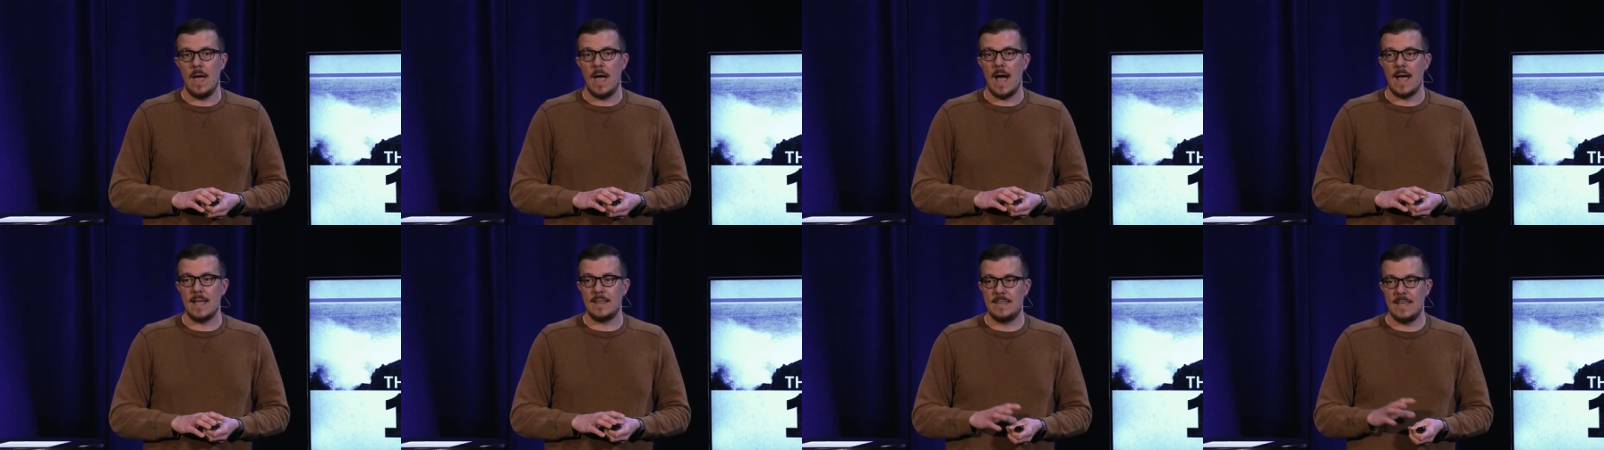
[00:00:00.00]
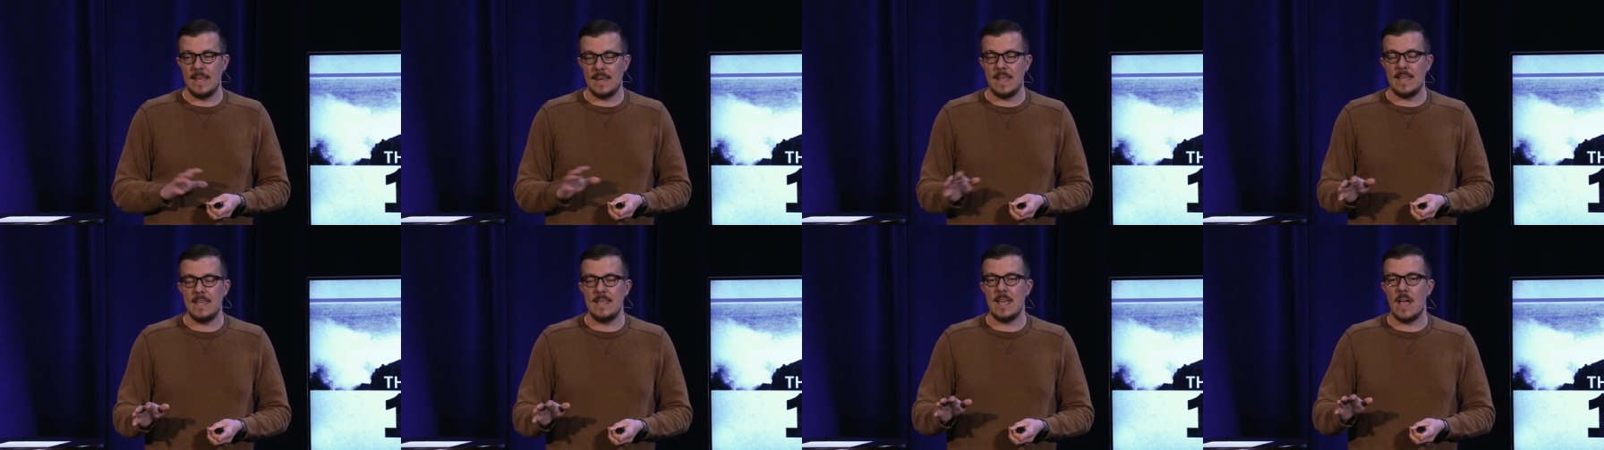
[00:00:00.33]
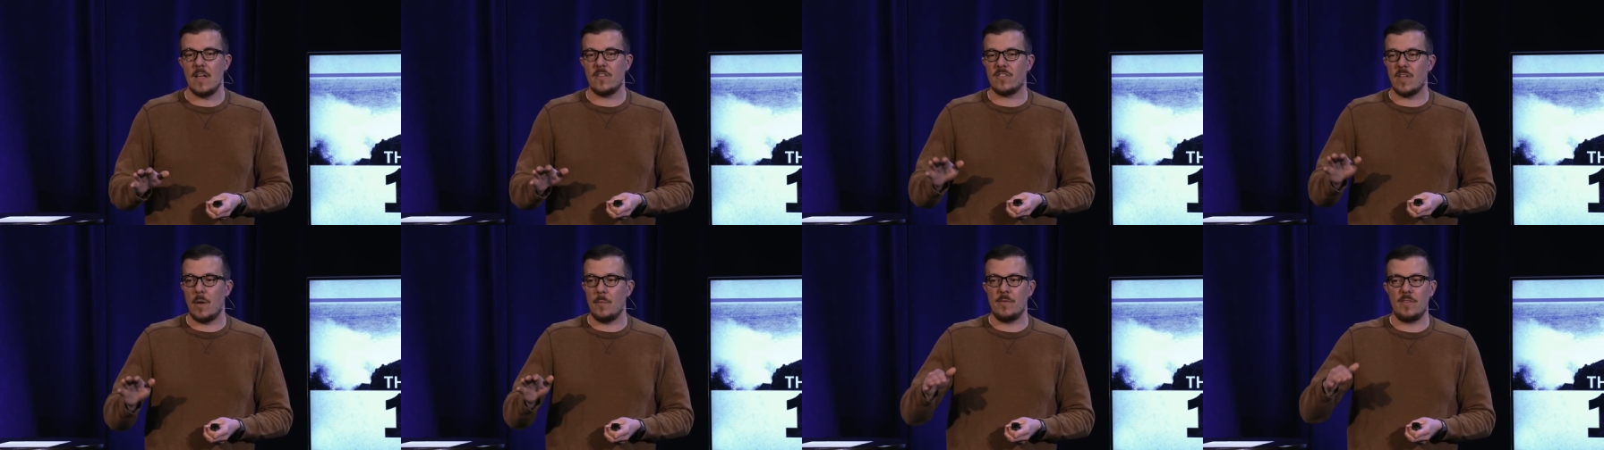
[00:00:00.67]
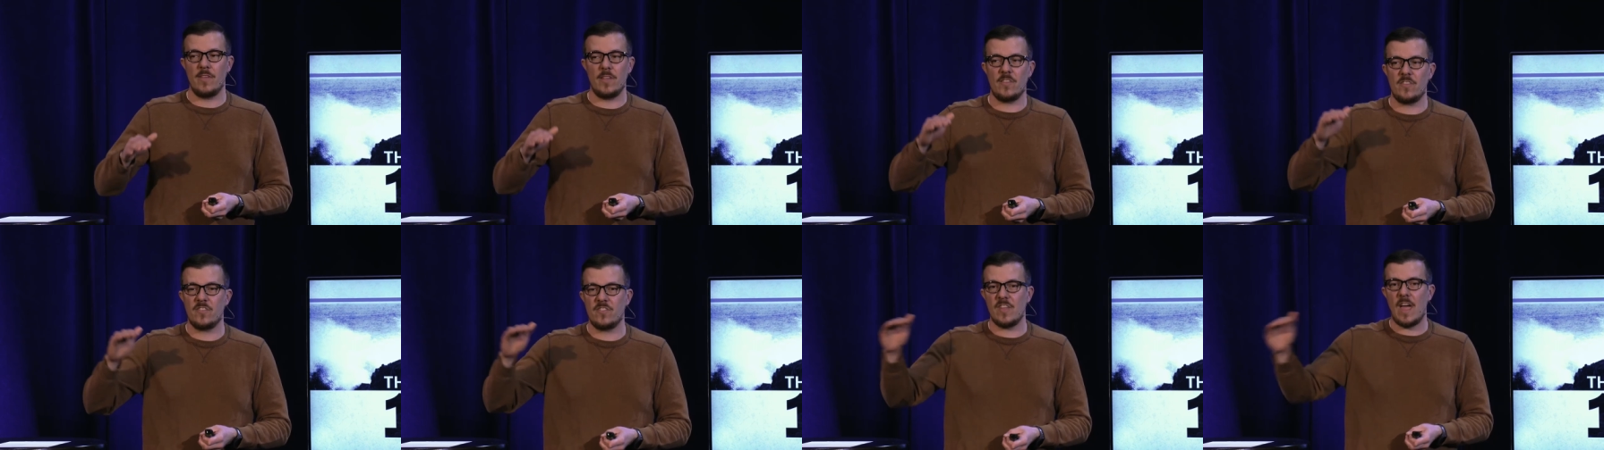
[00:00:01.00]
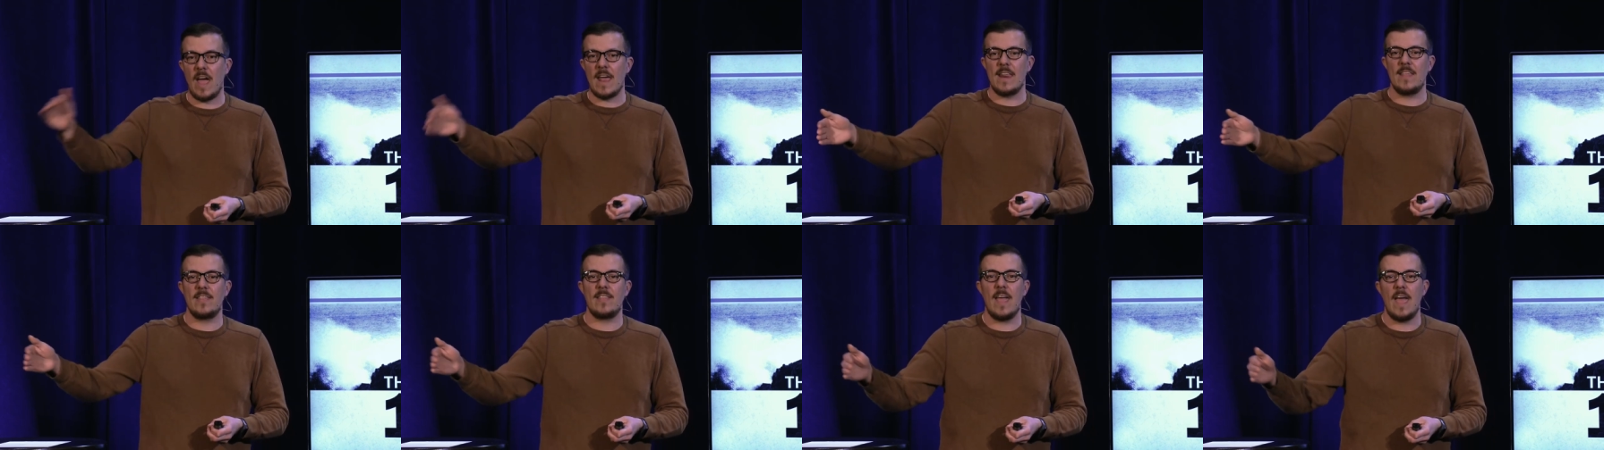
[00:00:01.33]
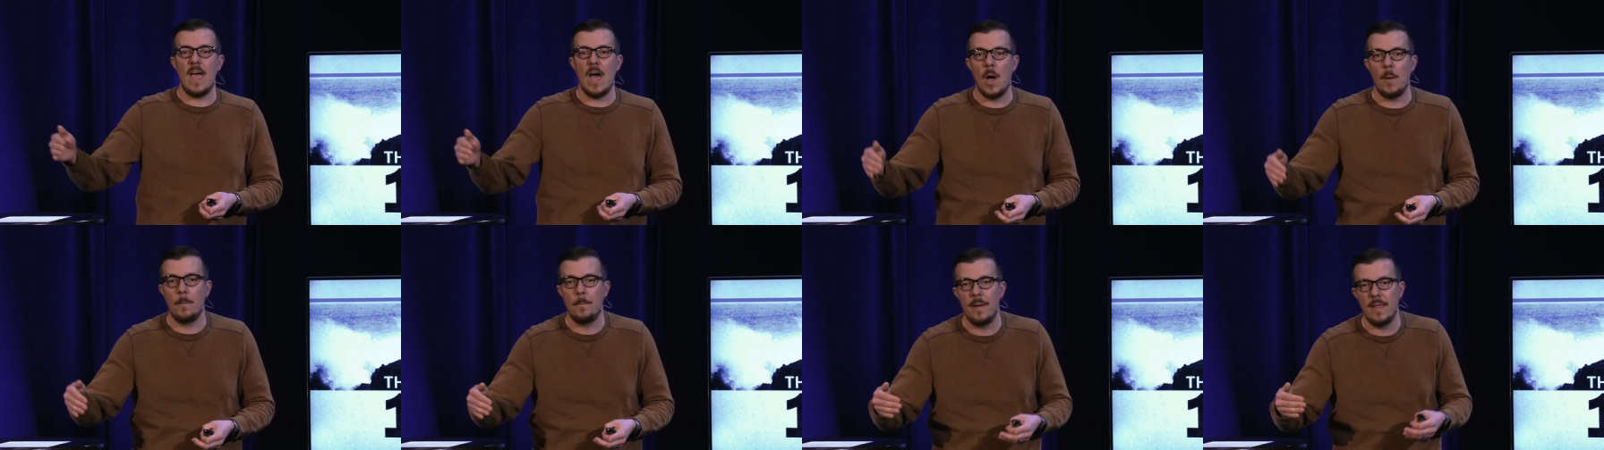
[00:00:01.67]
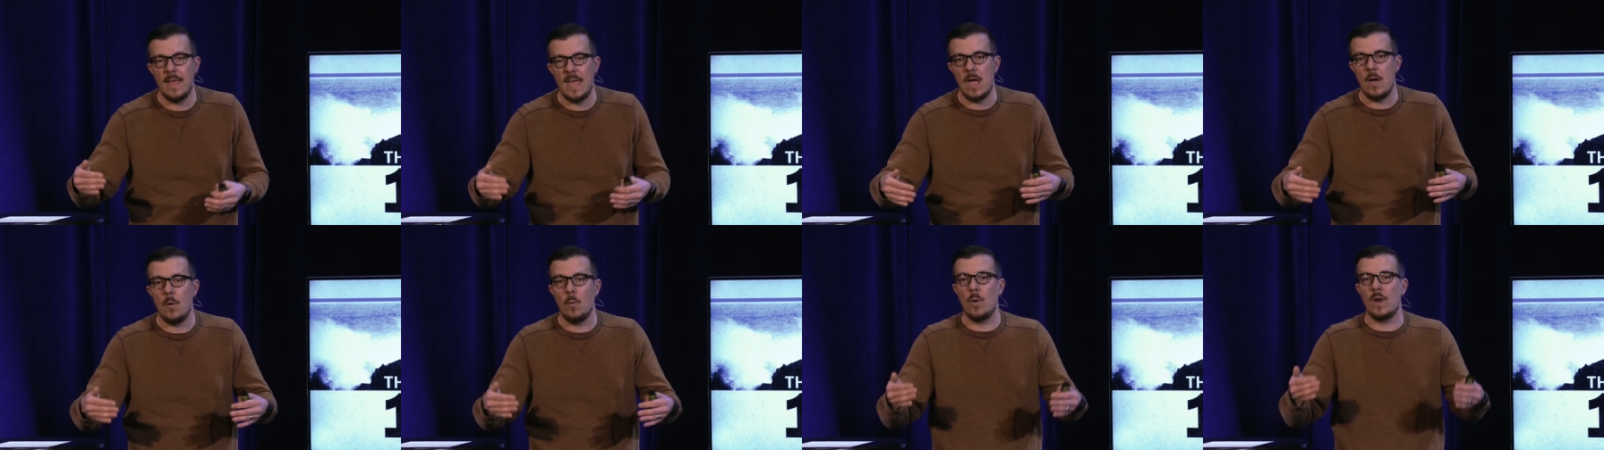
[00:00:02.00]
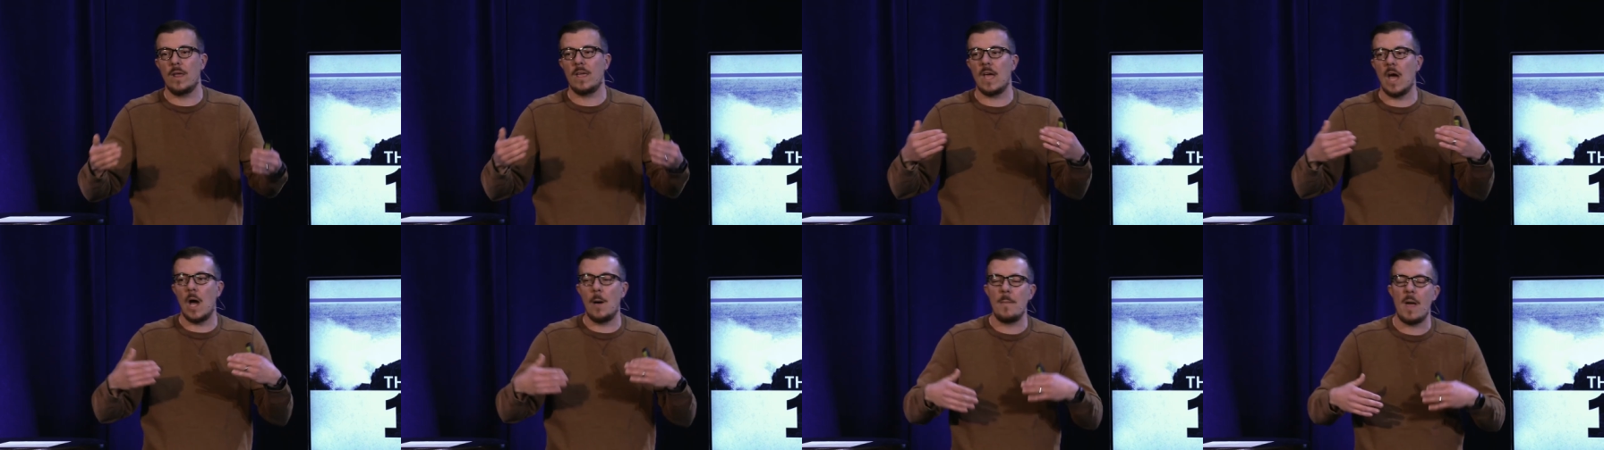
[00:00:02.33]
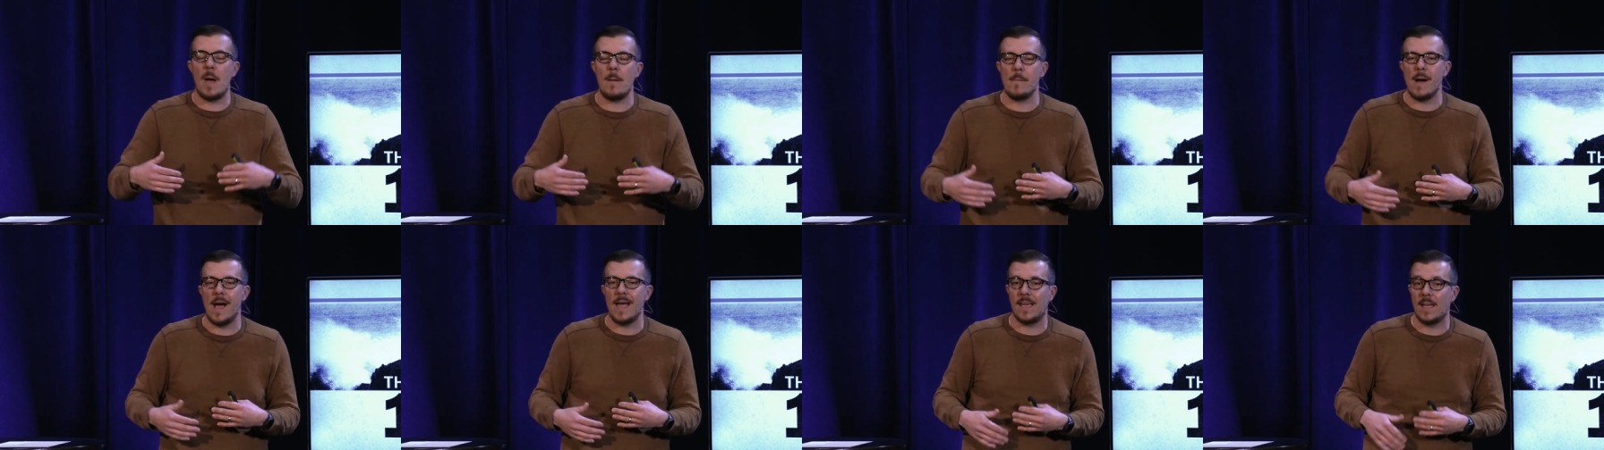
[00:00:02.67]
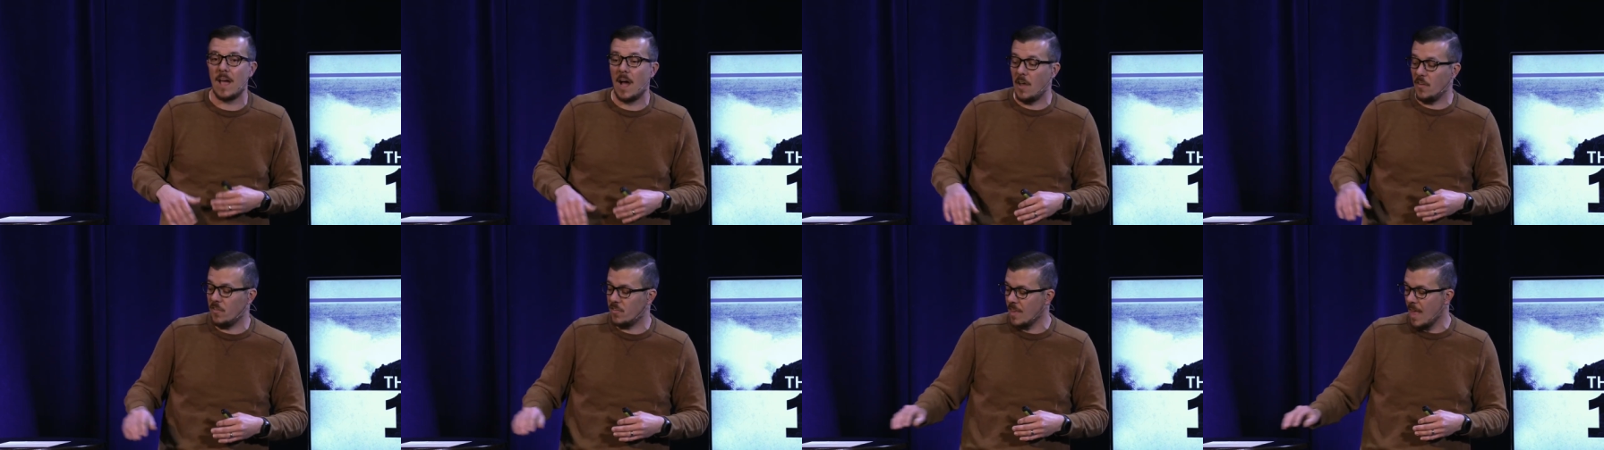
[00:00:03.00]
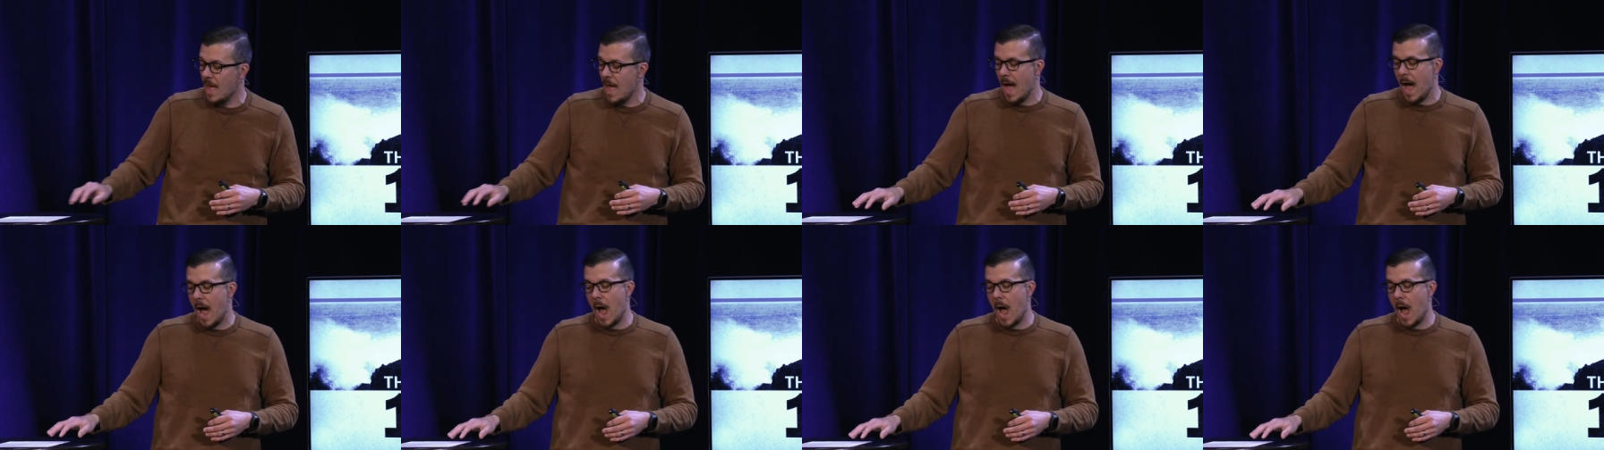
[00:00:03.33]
I did it, yes, I was excited to help, but it would come at my cost.